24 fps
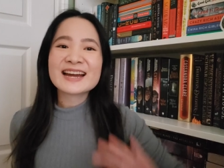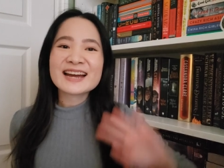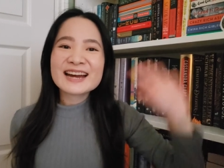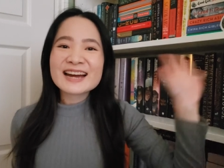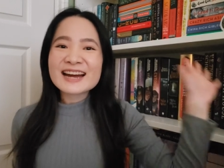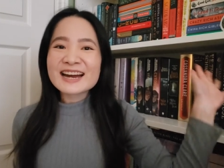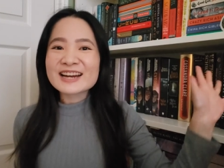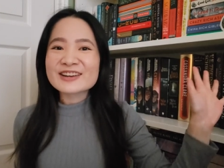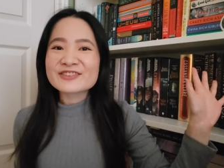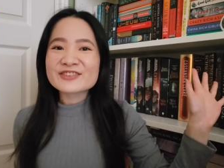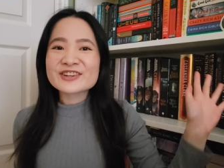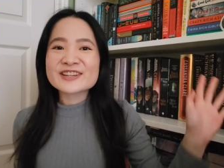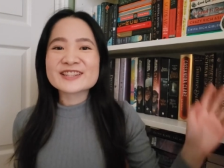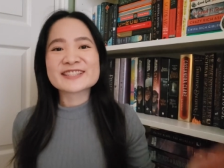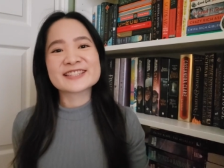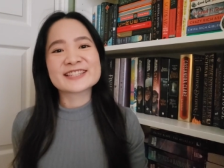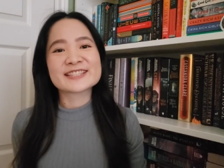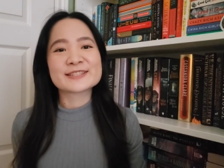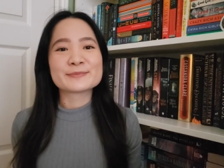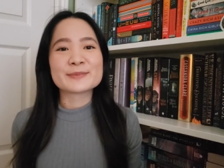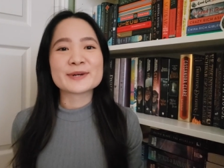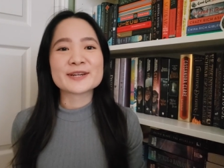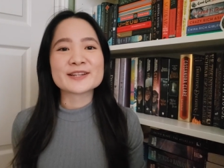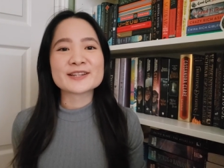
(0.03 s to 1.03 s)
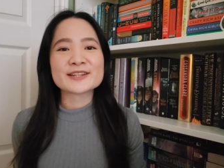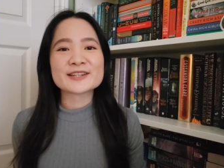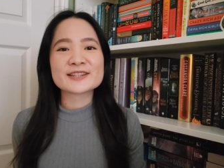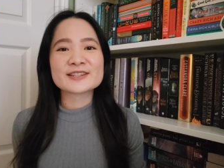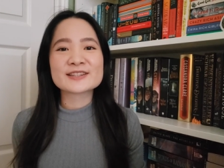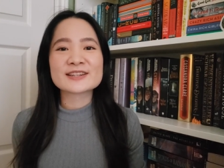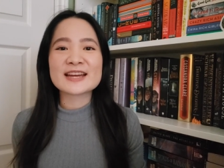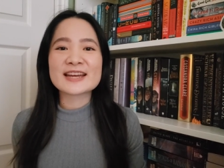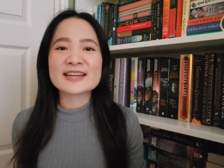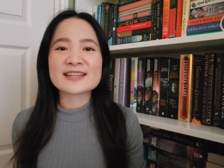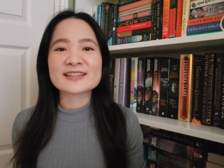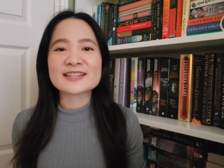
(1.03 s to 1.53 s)
Hi friends, it's
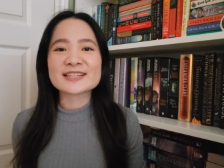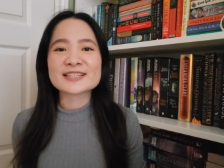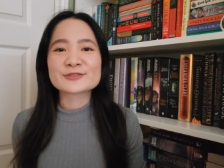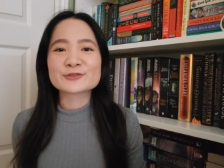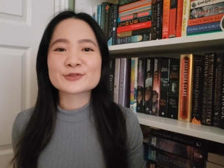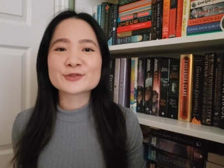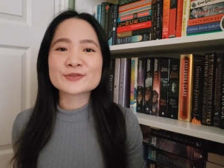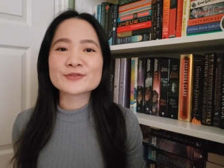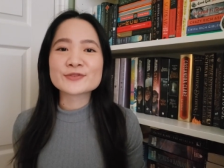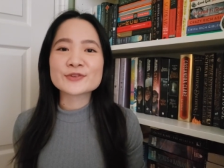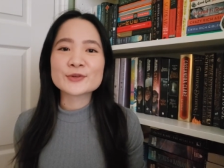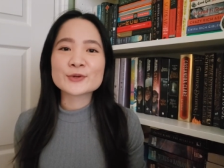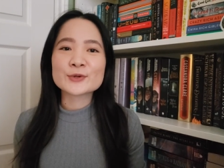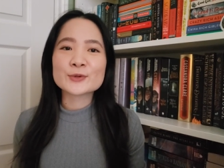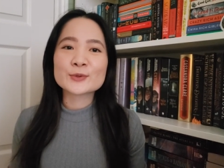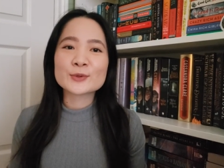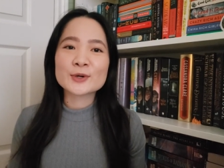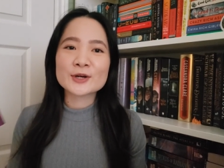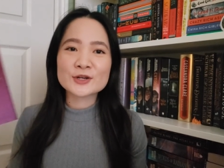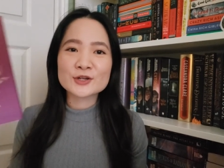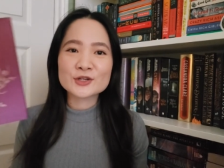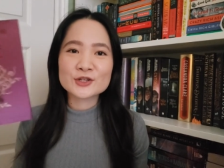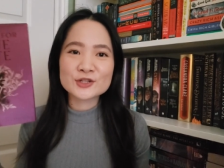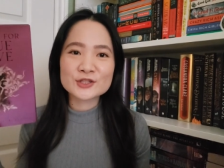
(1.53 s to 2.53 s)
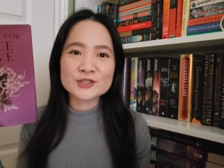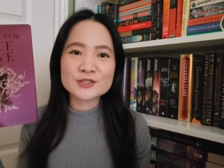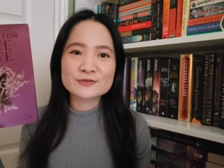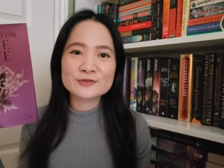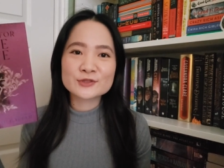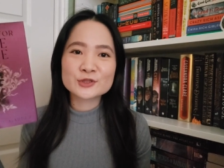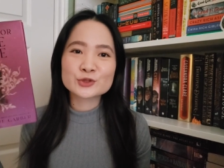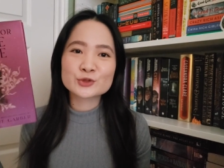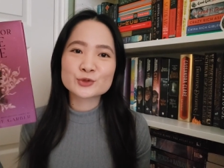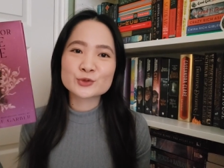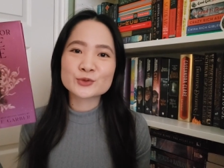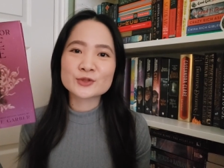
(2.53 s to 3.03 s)
Monica and let's review A Curse for
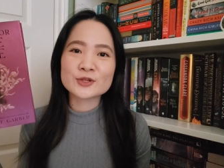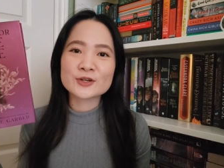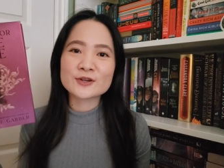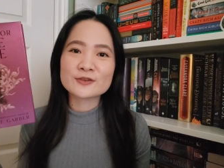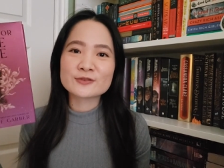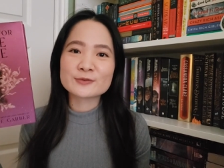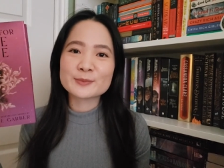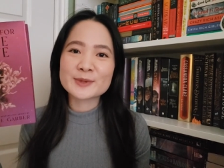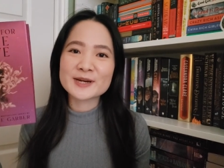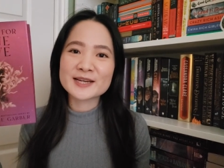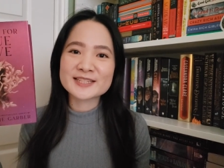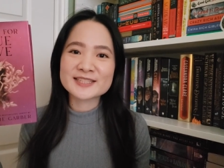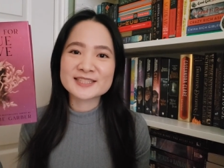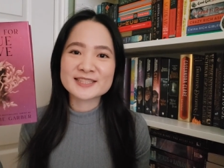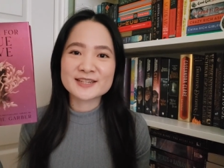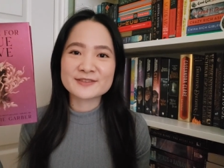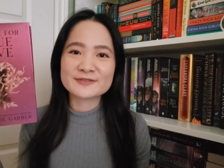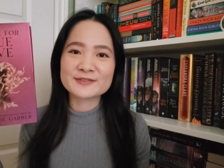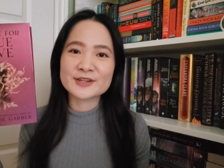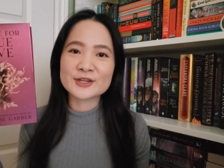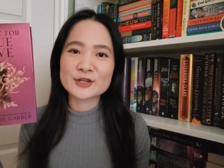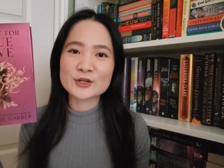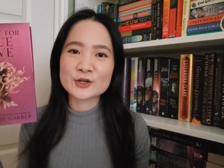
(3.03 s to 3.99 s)
True Love by Stephanie